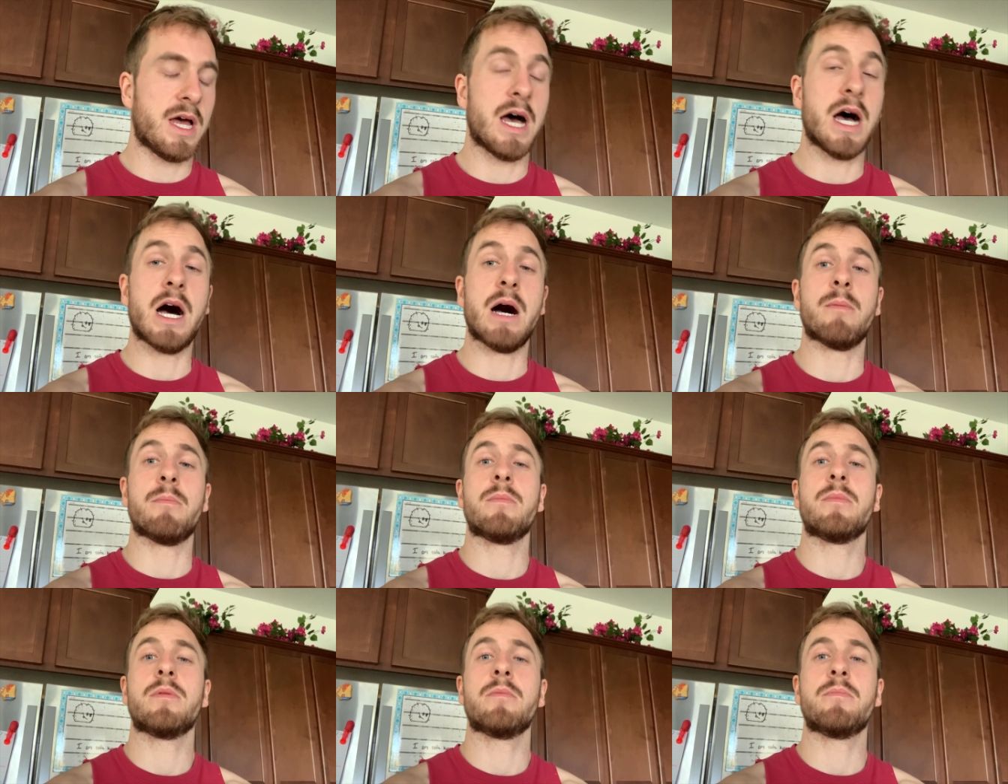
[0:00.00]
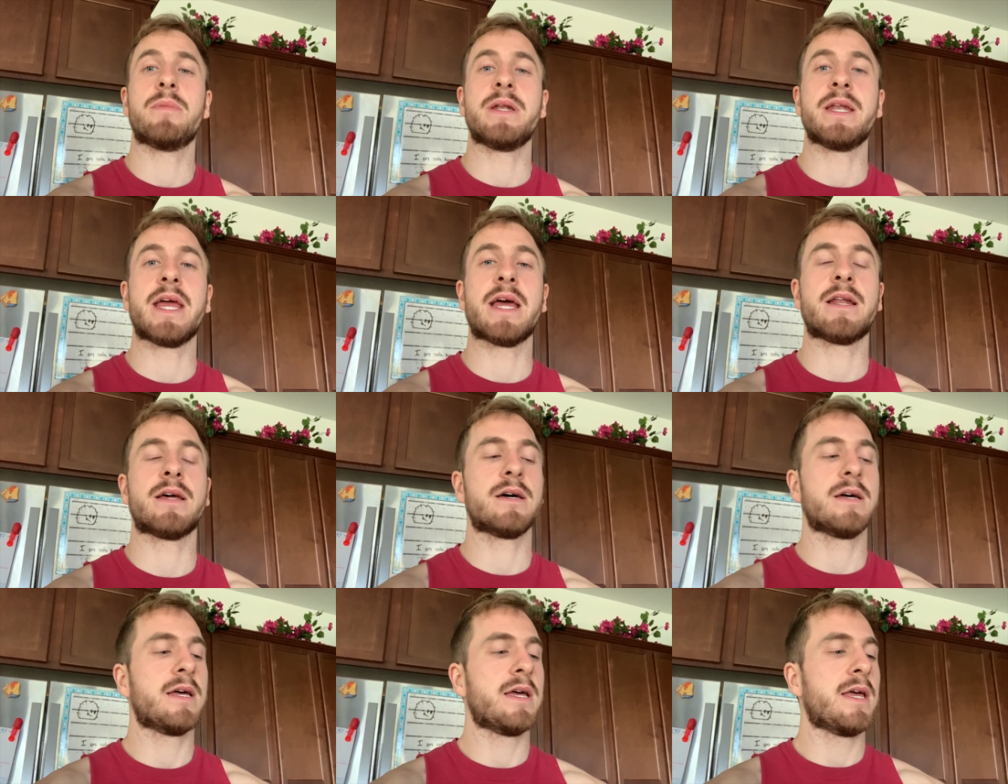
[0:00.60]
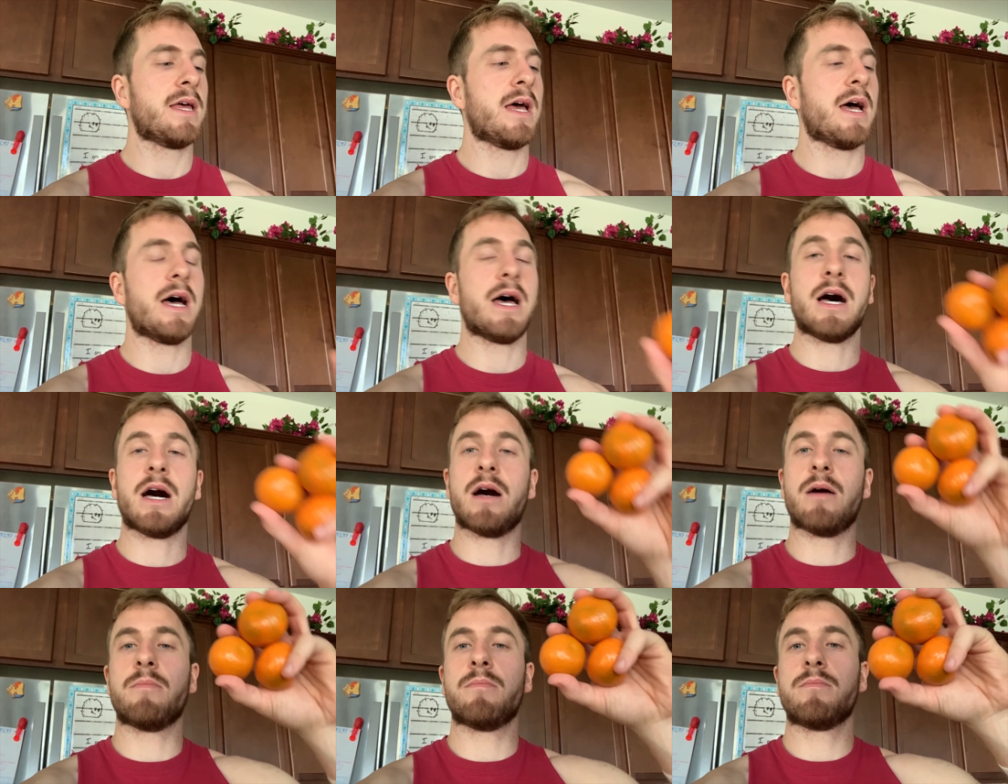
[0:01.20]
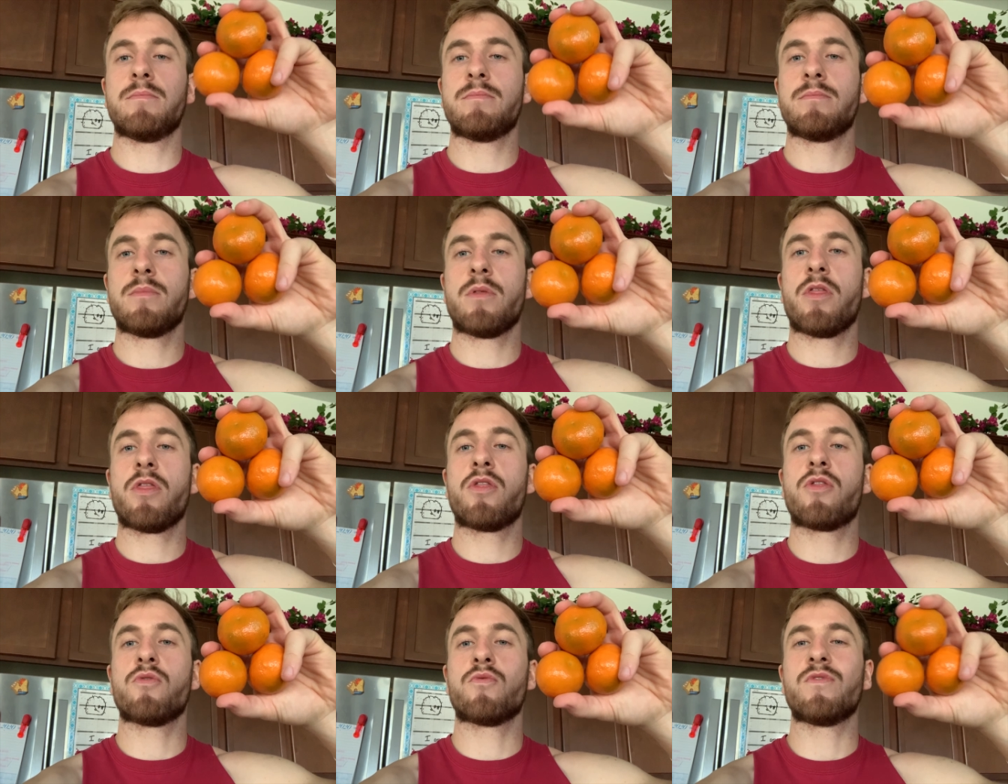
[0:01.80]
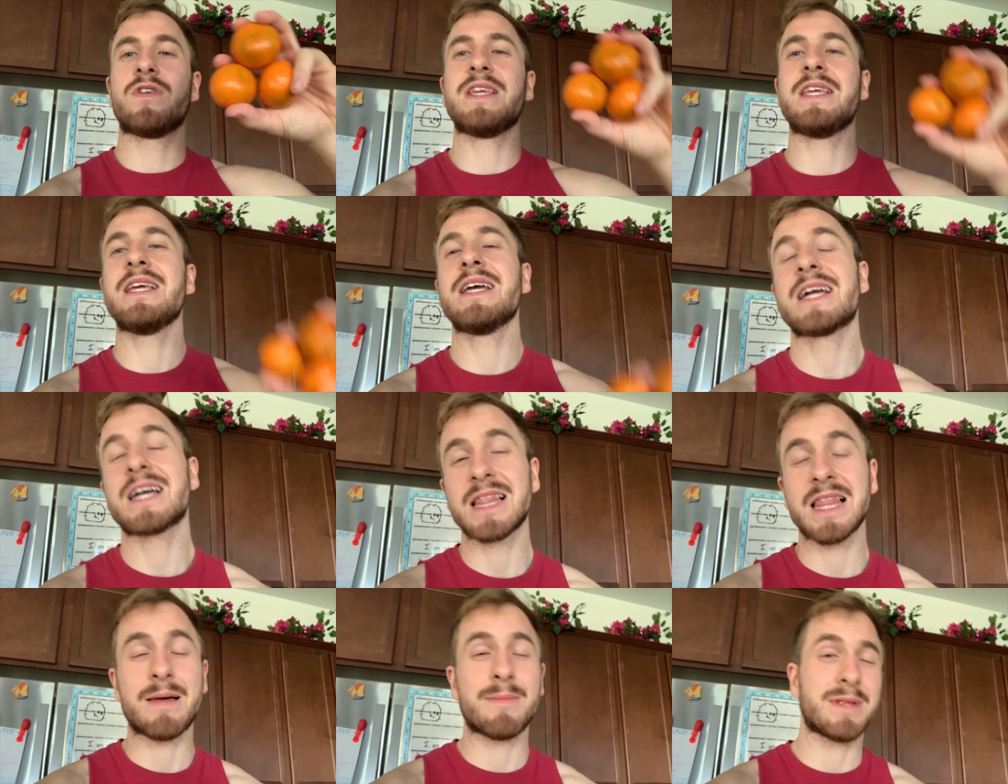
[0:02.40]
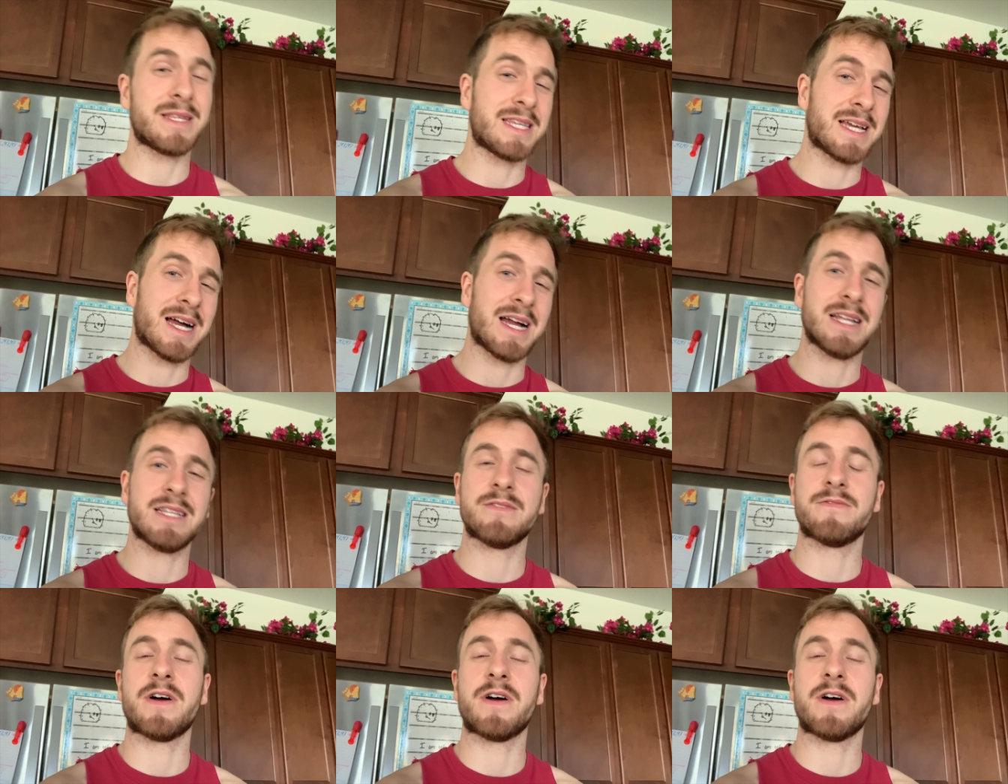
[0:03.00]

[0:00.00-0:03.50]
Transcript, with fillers: Um, banana, um, three clementines.